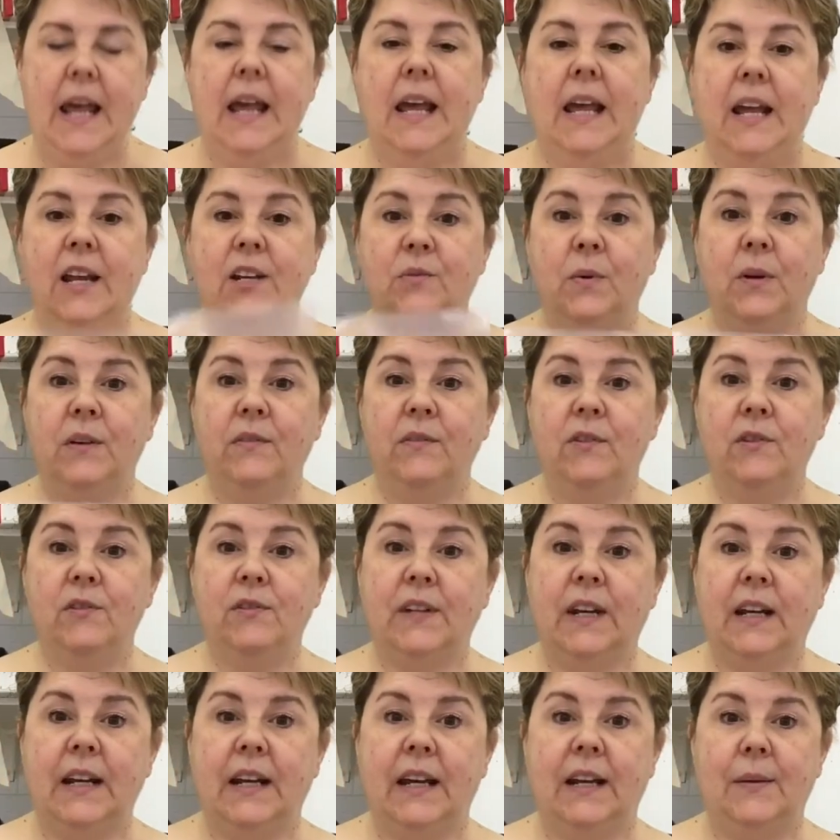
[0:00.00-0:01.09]
Each one of you is
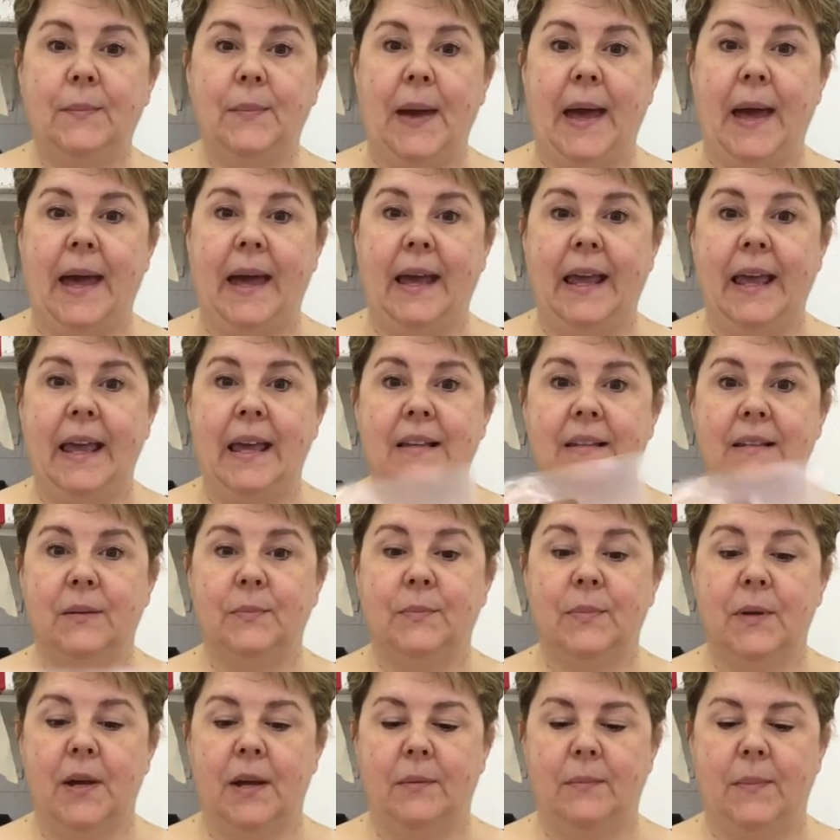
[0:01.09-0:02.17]
going to get a baggie, a
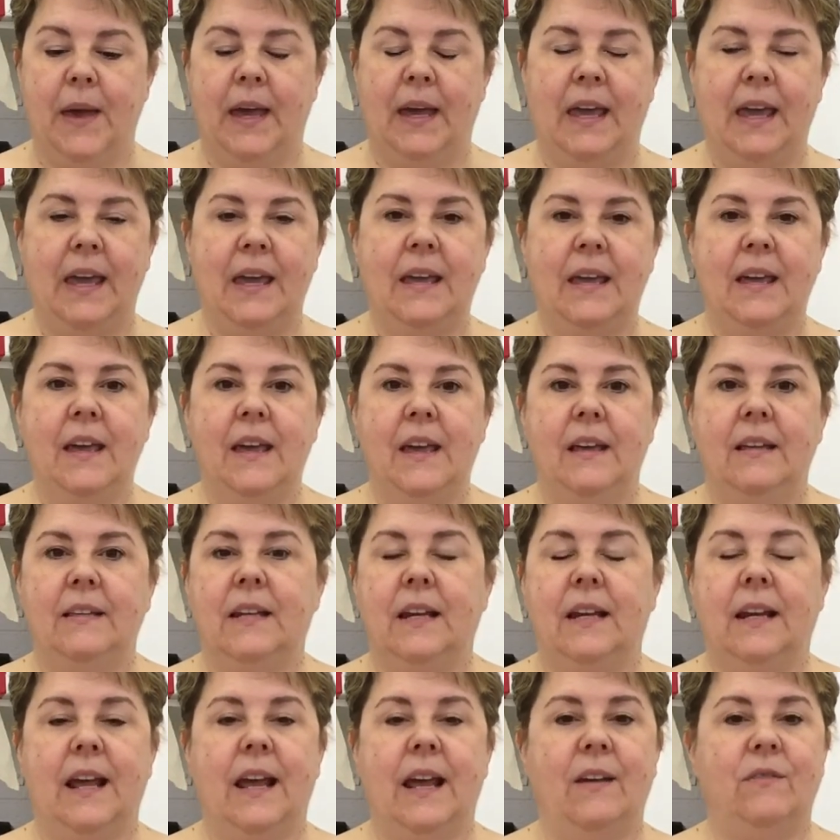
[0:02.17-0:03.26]
Ziploc baggie. It's
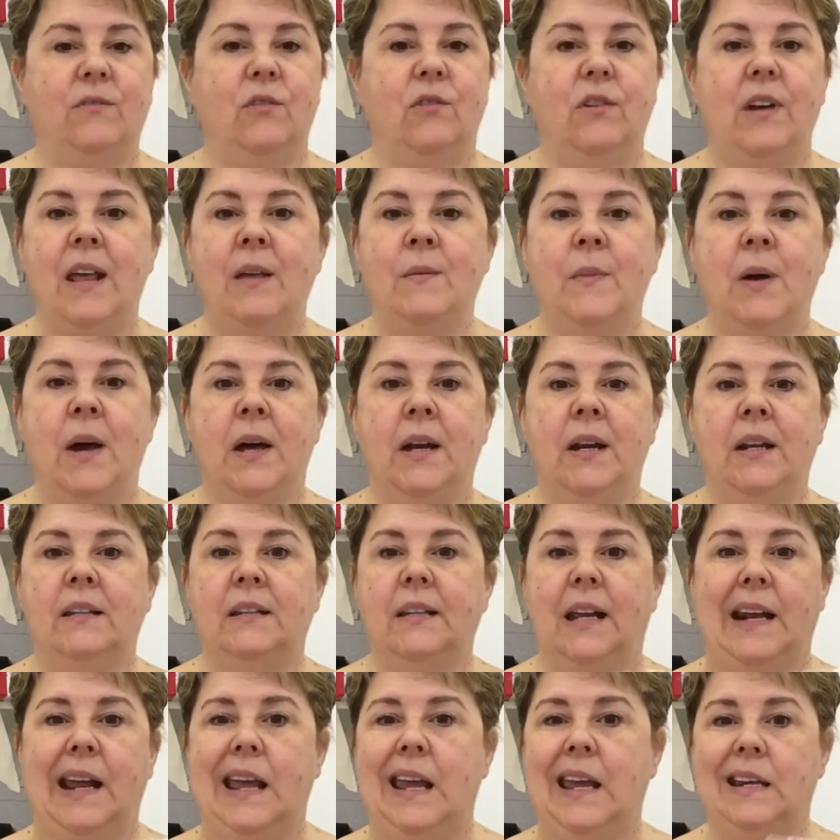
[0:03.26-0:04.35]
going to have your name on it. It's got
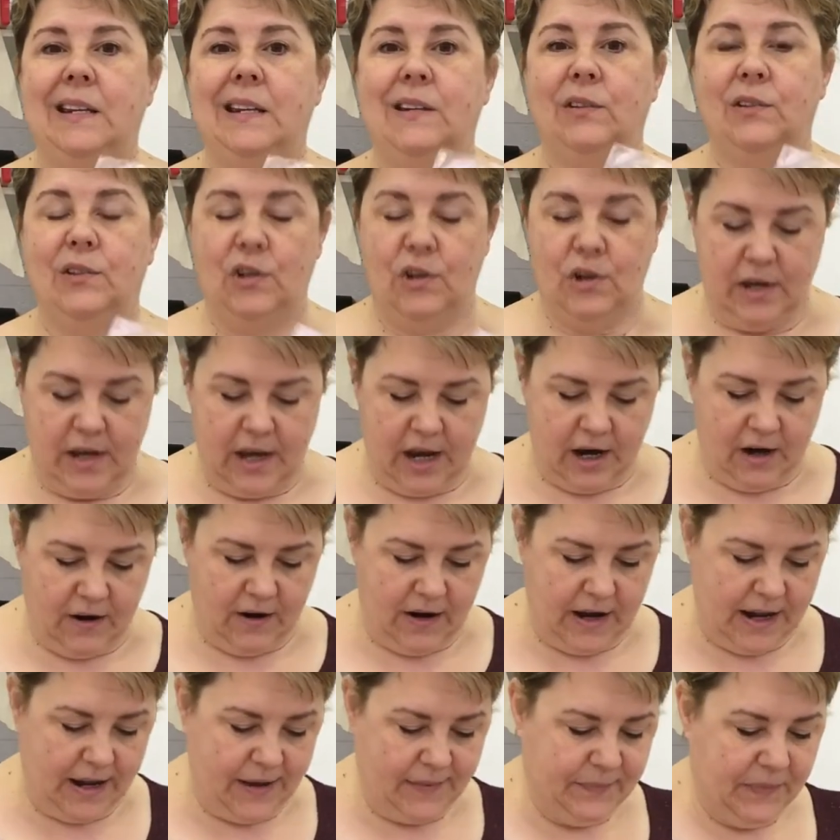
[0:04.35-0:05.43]
a handle so you can carry
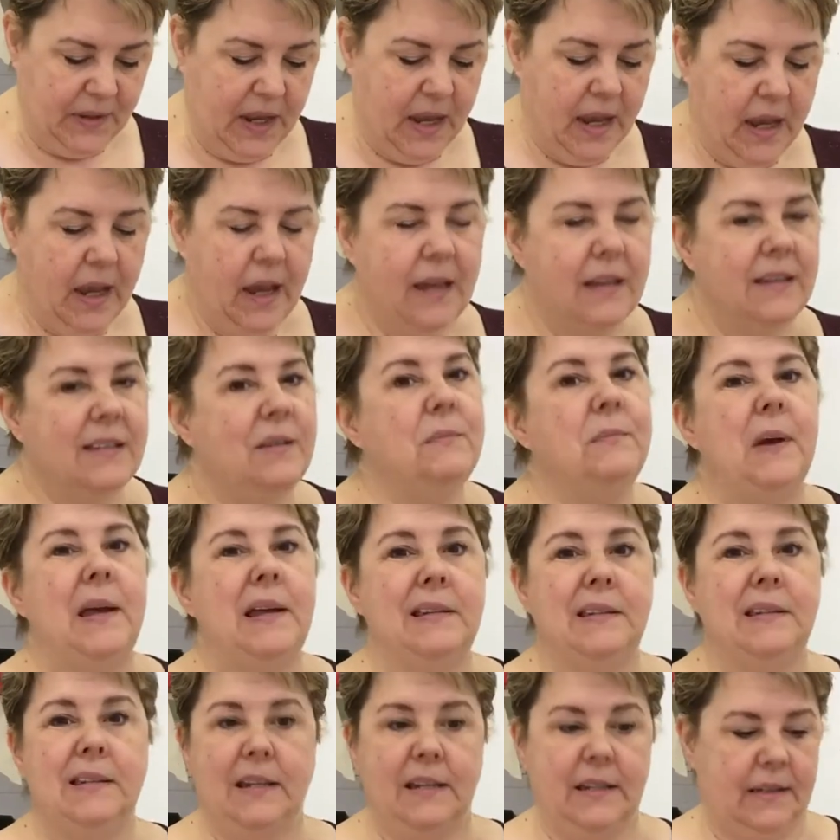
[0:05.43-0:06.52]
it, and some
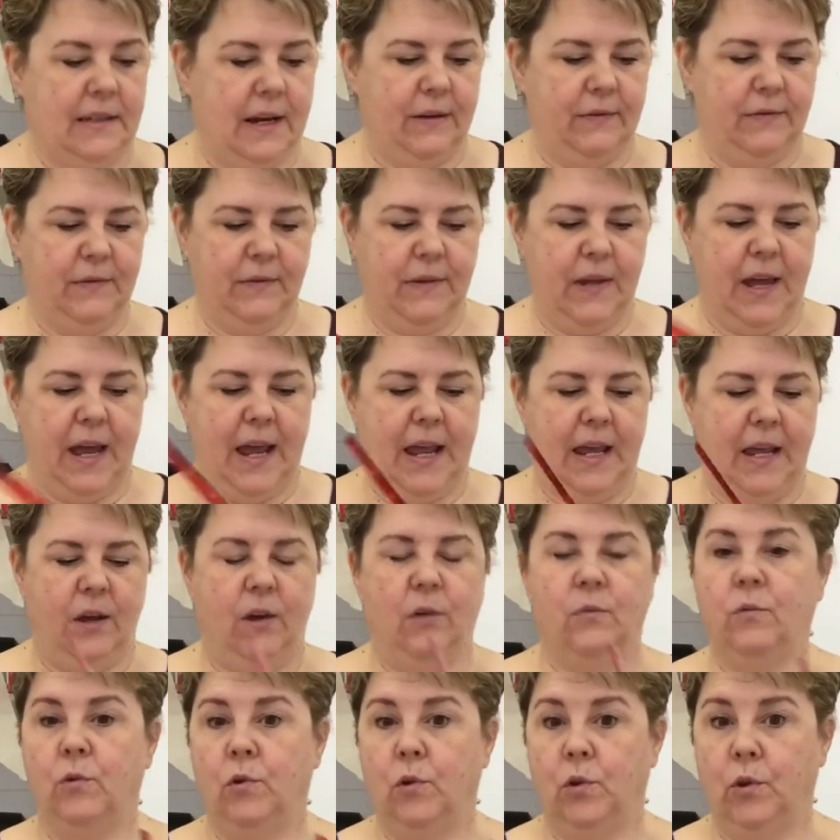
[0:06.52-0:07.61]
basic stuff like a
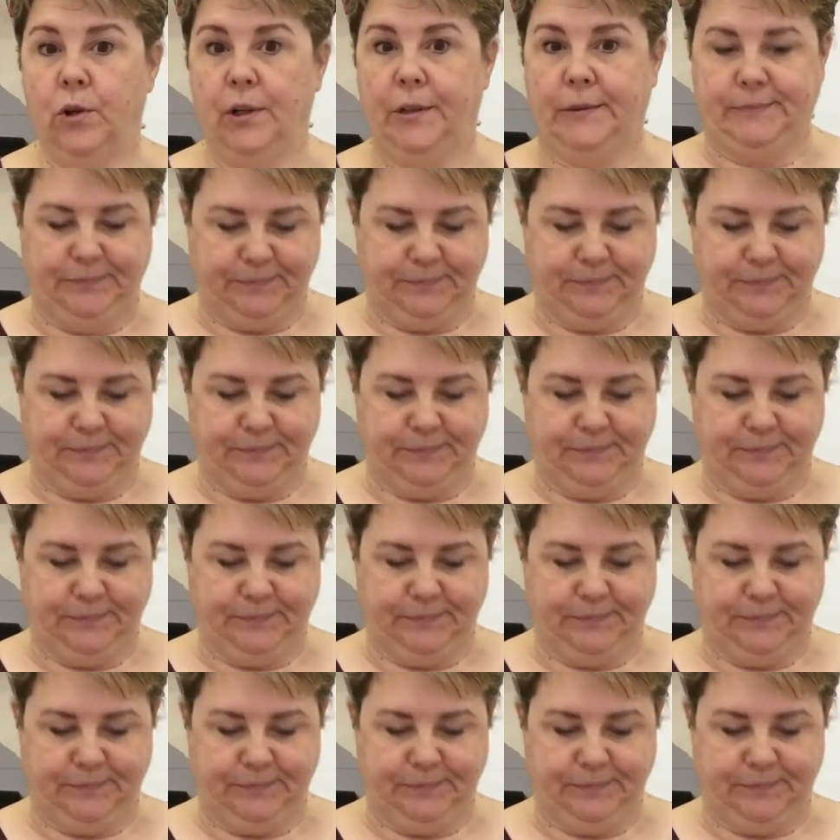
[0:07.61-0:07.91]
ruler,